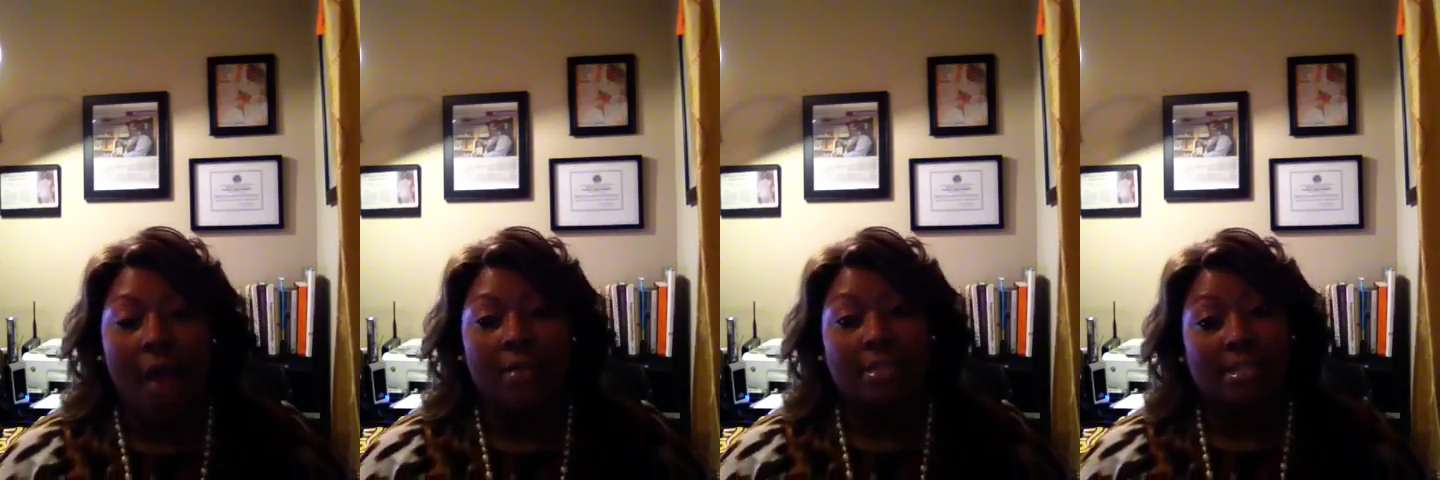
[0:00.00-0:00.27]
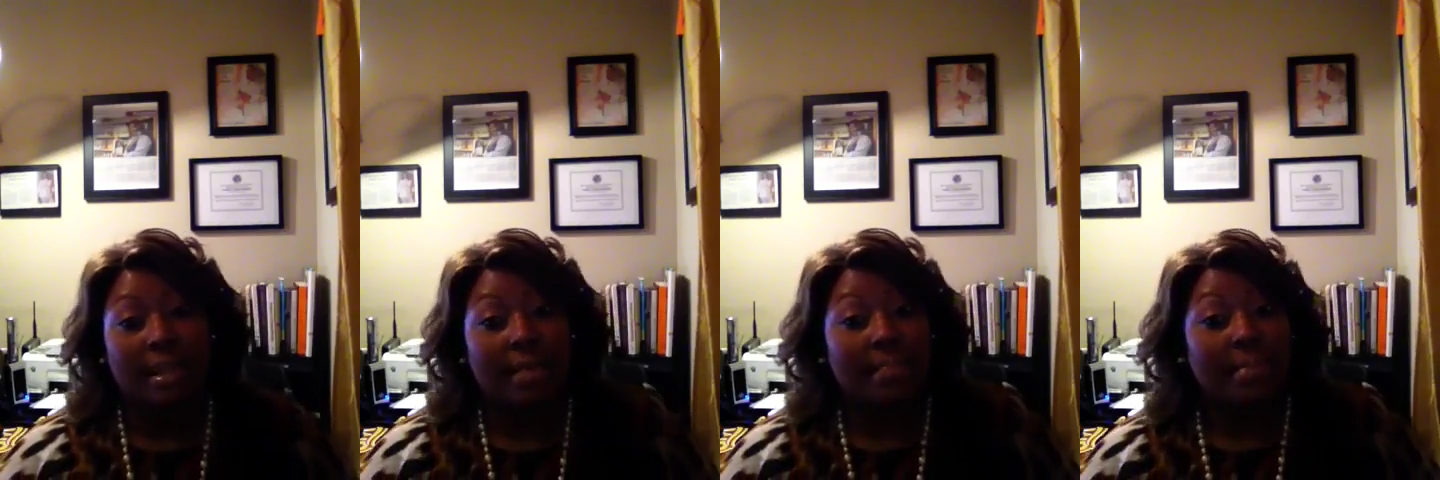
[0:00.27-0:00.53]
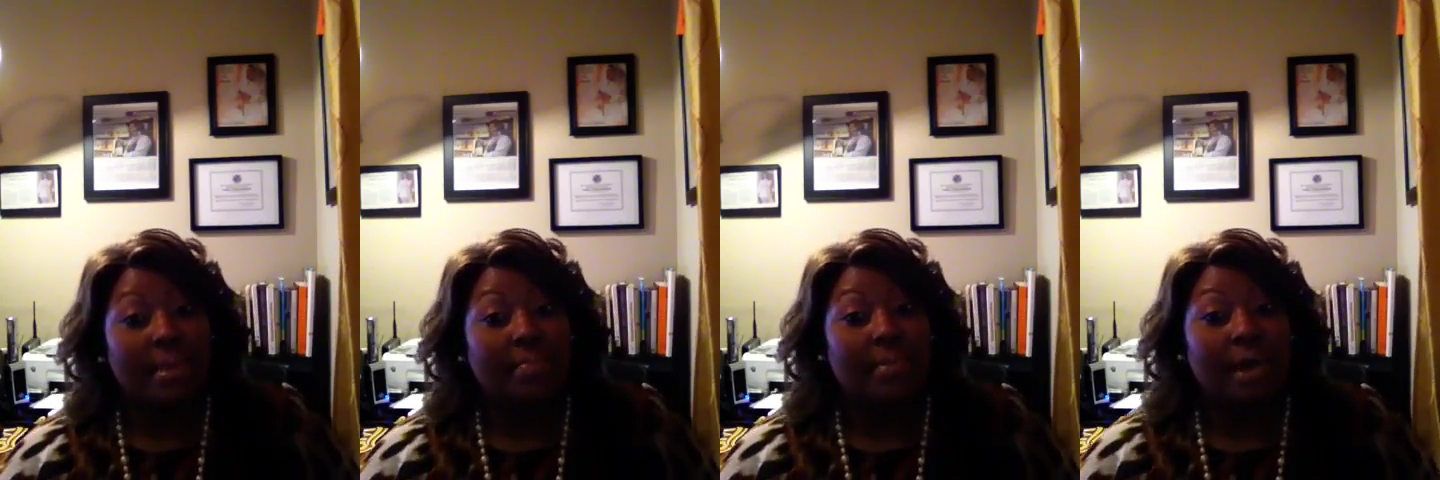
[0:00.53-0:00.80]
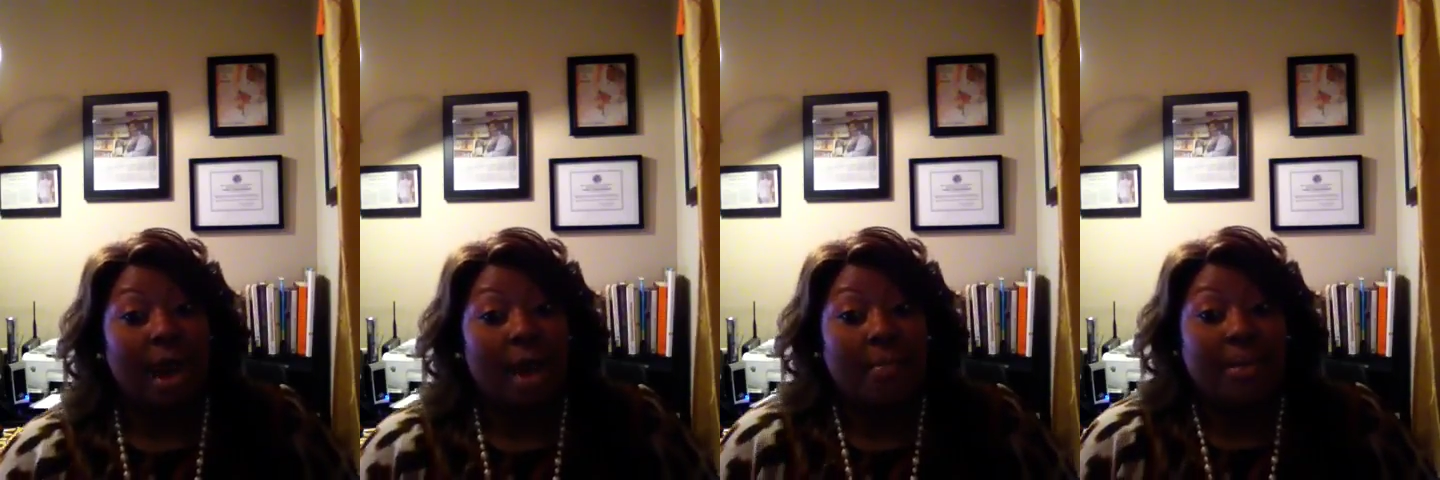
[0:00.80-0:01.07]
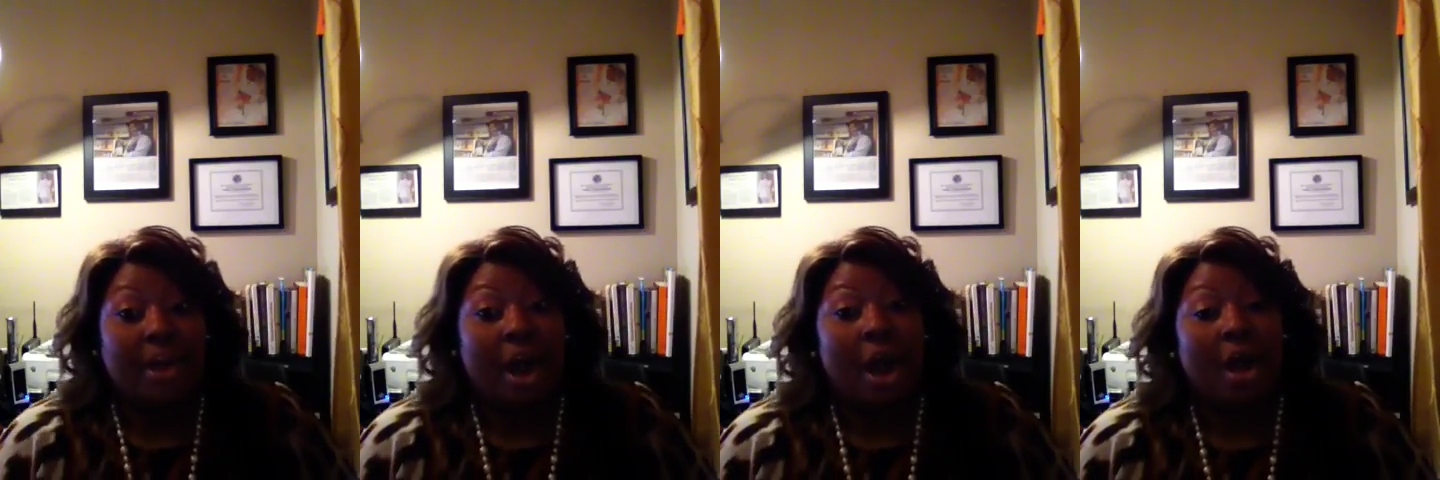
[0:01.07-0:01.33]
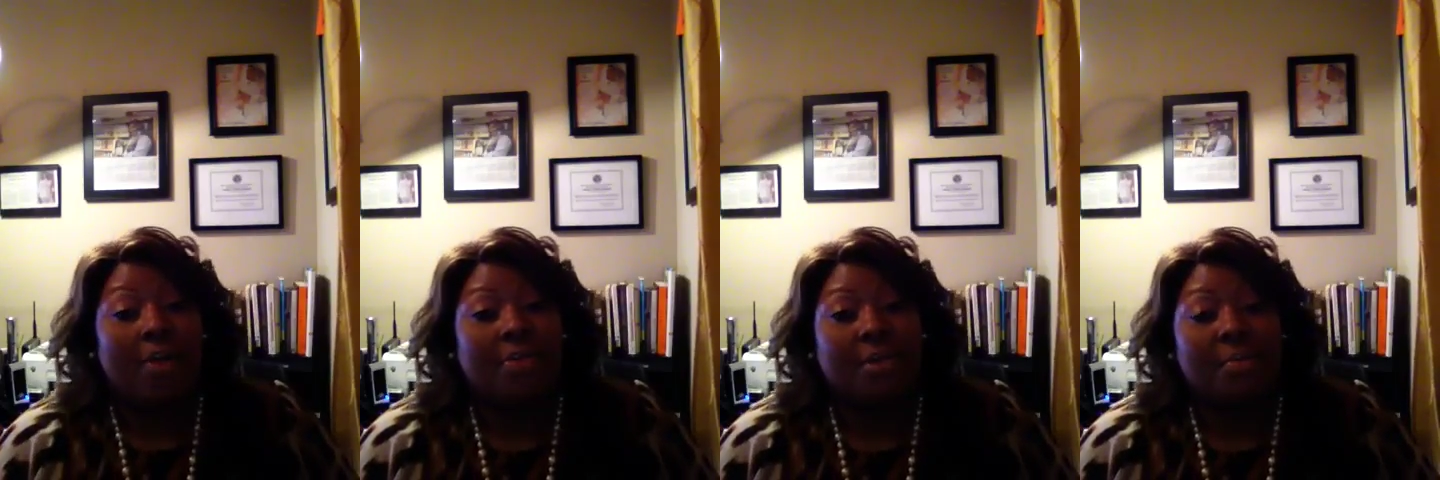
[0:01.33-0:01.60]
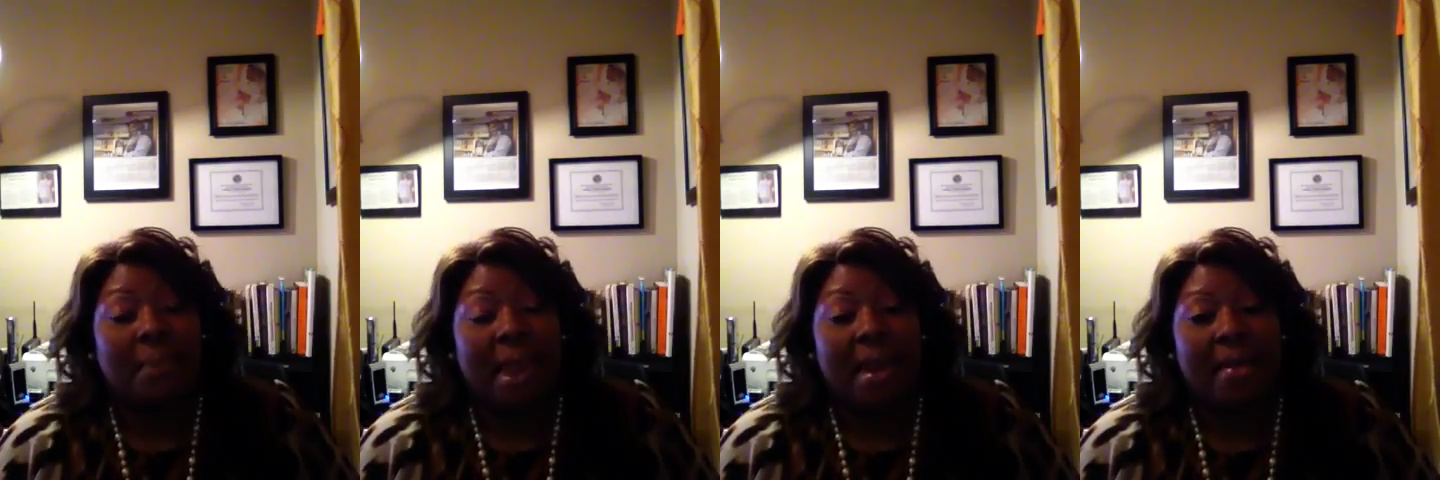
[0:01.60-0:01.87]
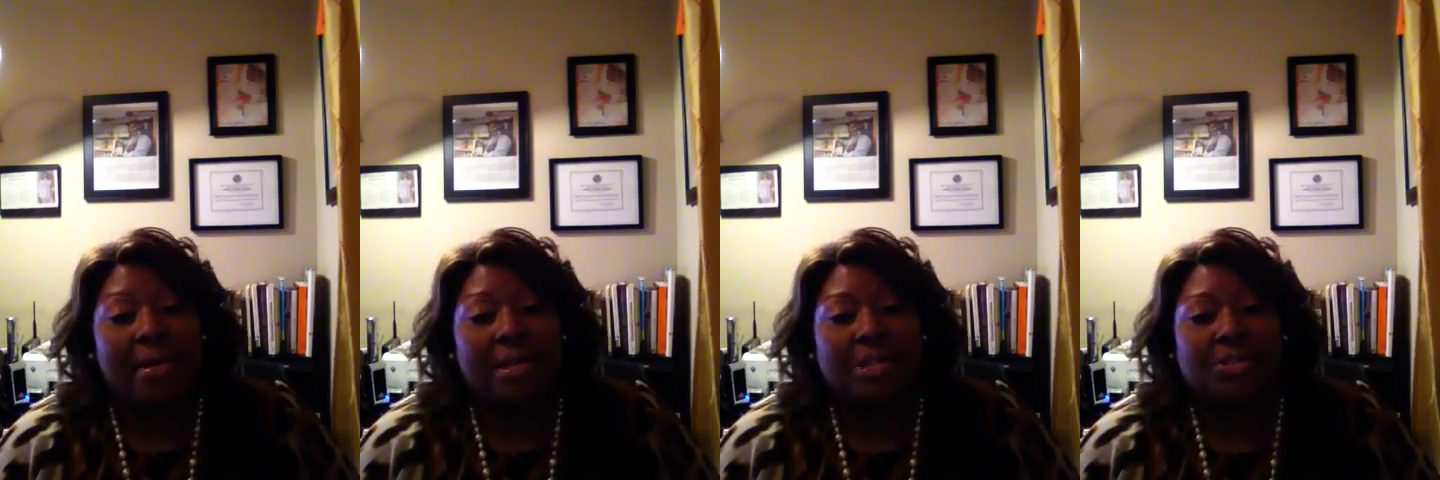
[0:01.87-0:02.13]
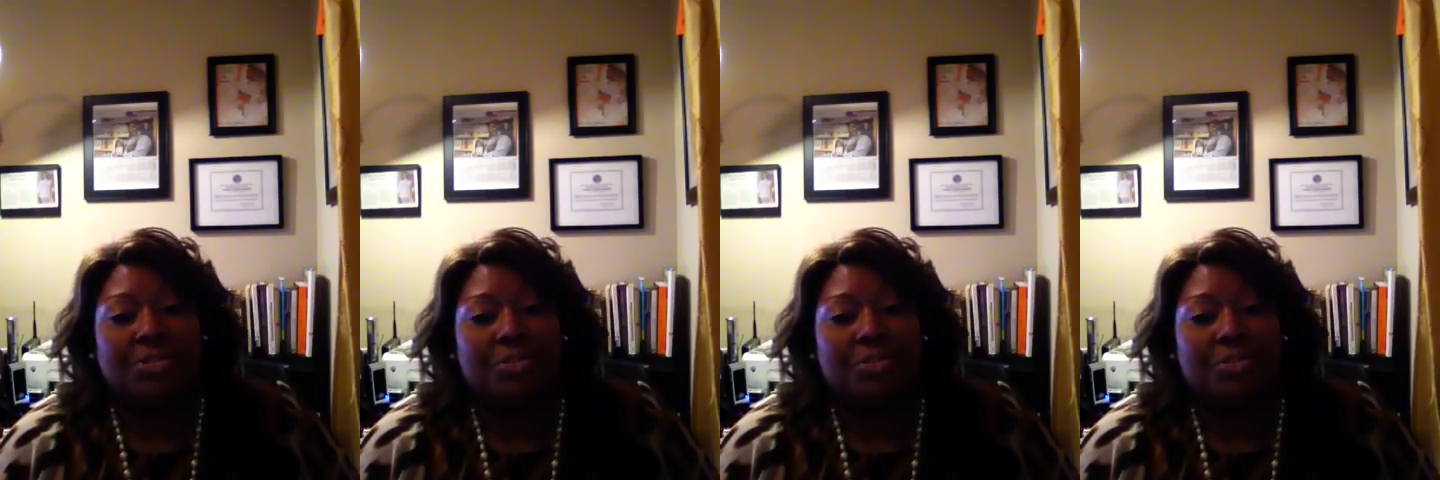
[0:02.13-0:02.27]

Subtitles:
Some people call me Arthur Paris